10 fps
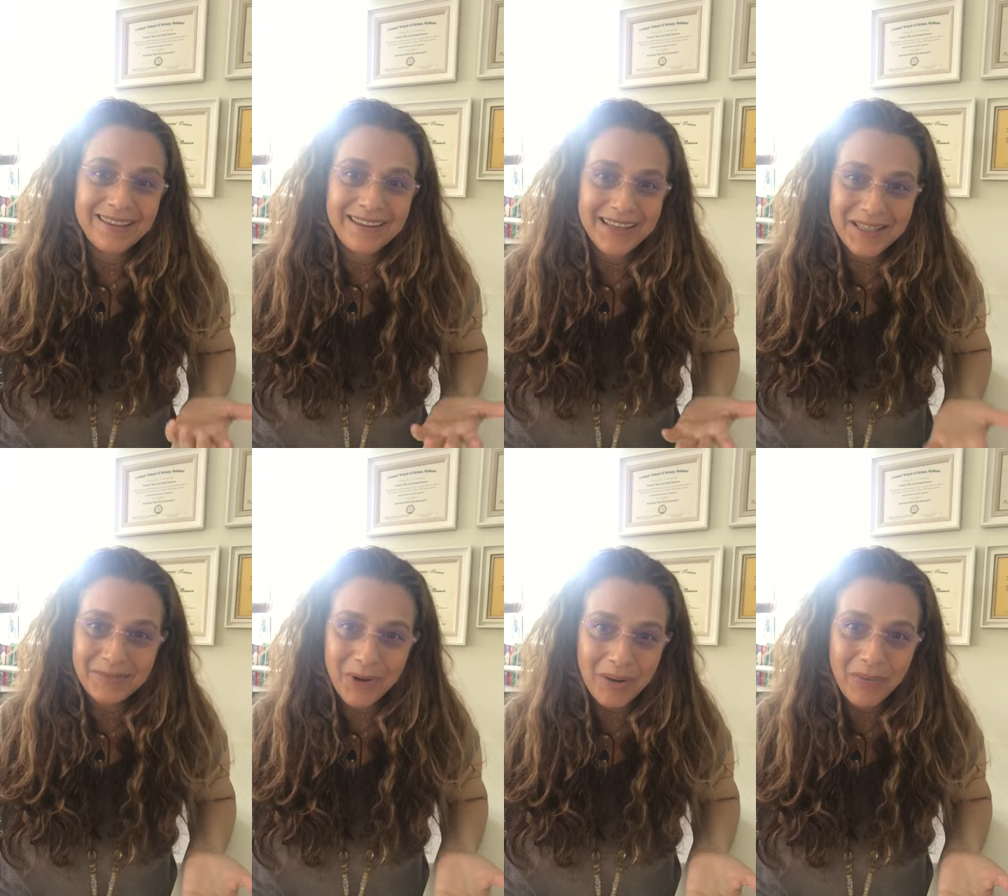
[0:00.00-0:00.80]
in a
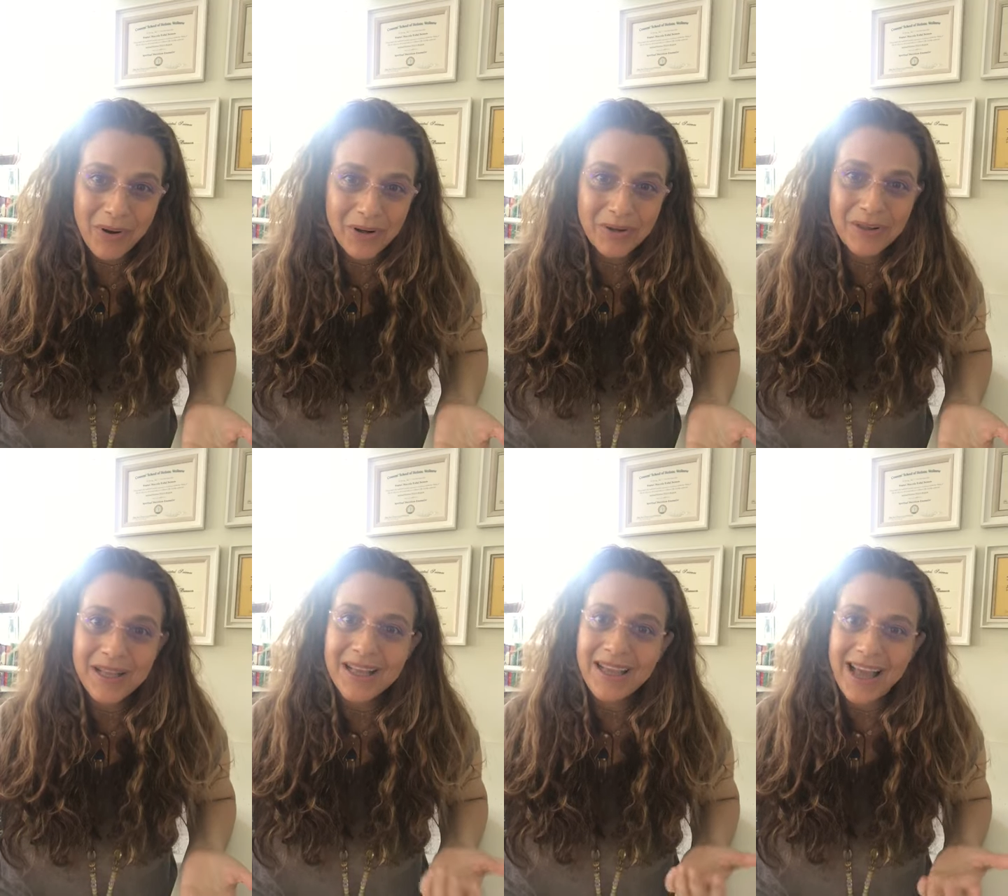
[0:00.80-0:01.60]
spray bottle
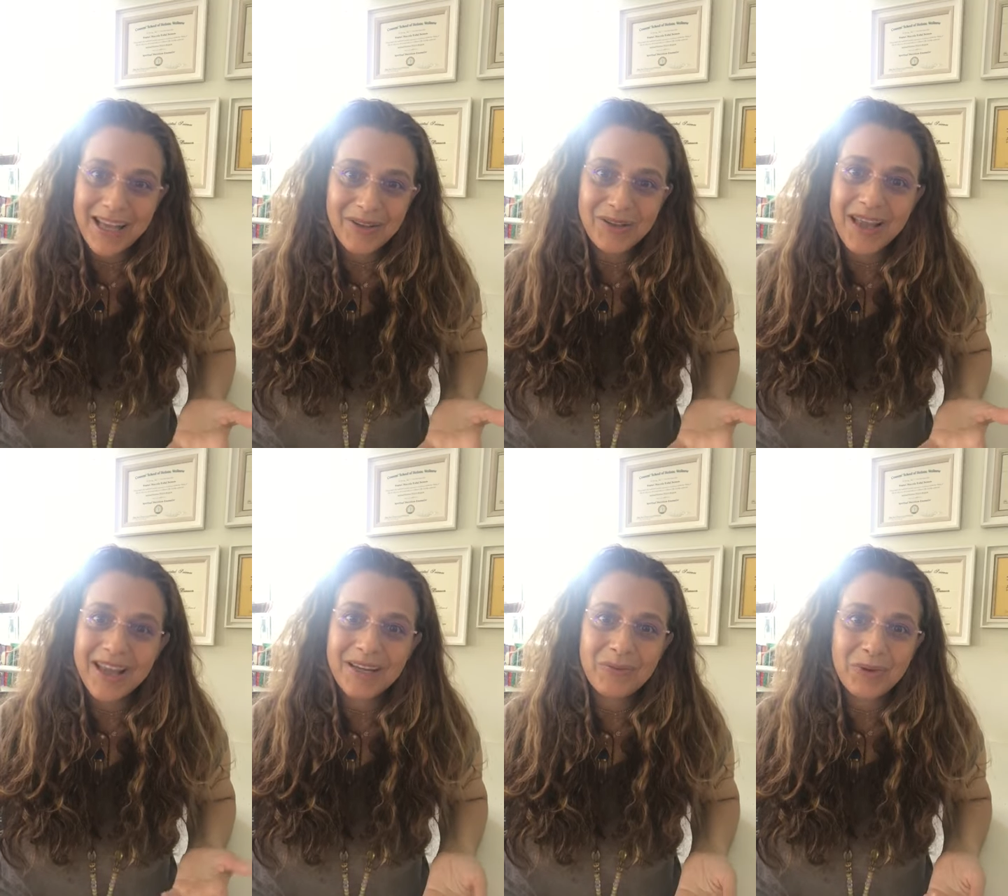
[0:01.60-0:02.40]

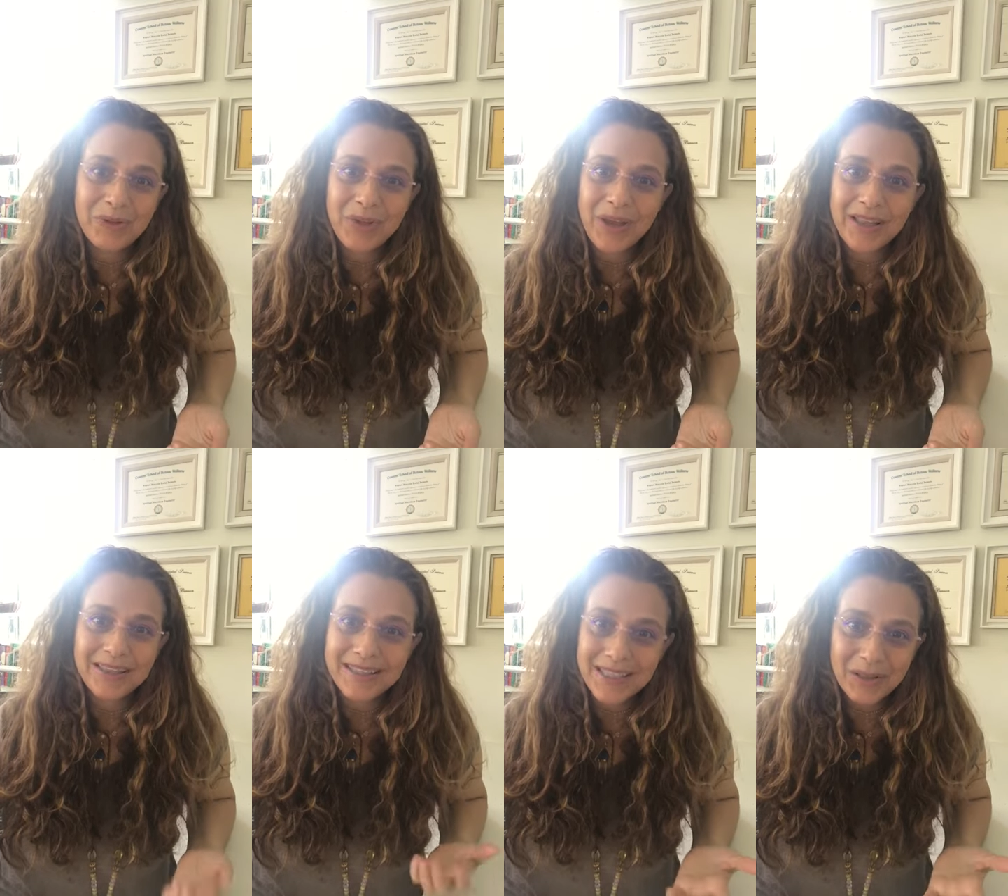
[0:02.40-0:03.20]
iodine with
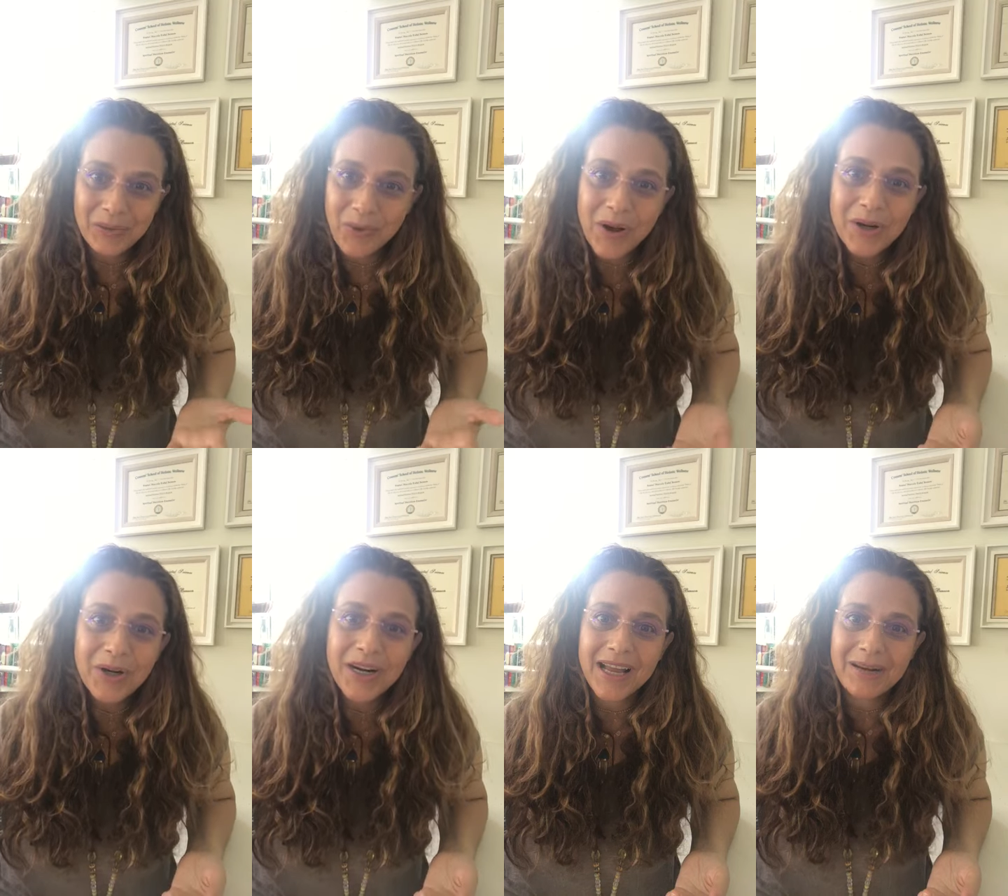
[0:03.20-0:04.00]
distilled
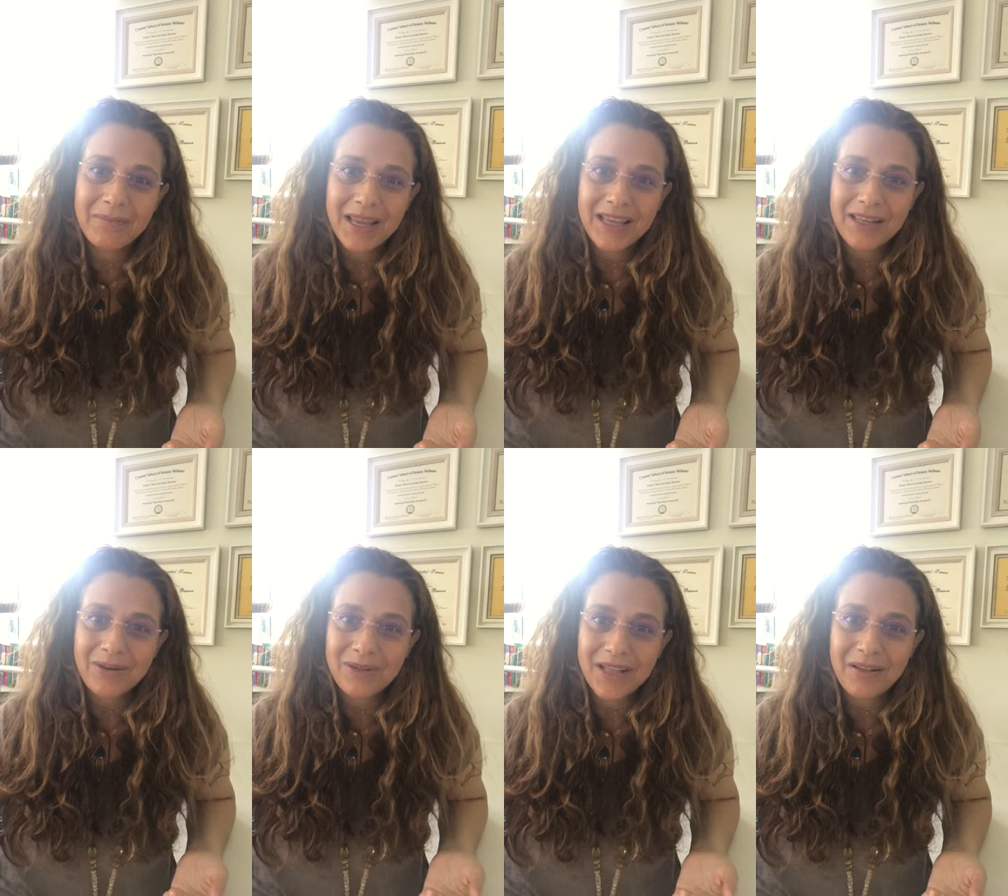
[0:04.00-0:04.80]
water and make
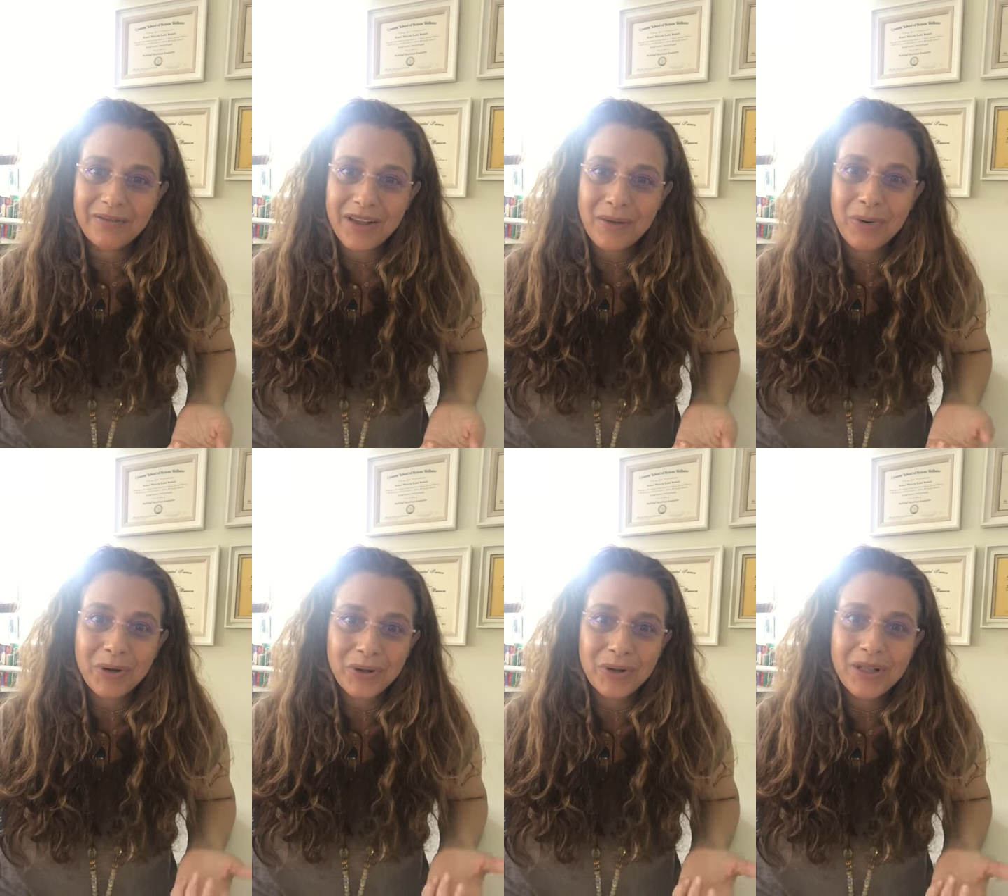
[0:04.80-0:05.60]
yourself a
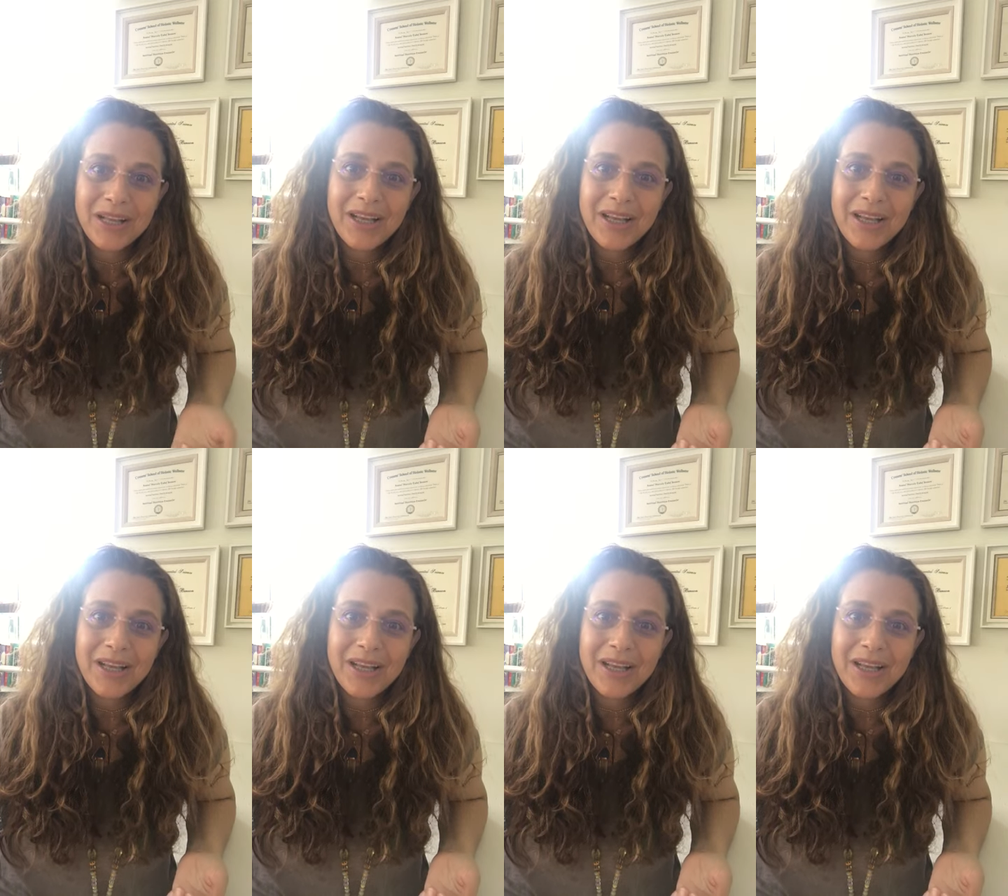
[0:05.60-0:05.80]
bottle